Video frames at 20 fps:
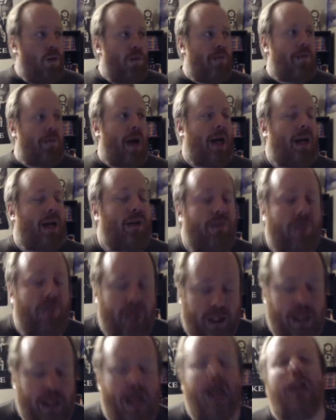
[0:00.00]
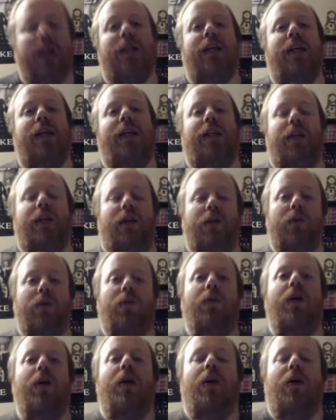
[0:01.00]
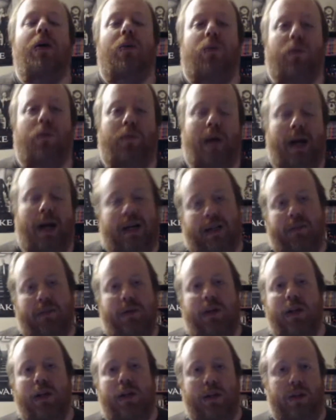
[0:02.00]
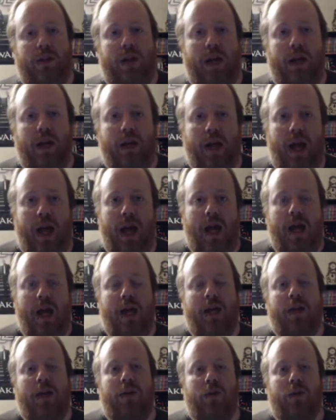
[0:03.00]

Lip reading: back in reality, though, we're back at the Mutant Underground, and of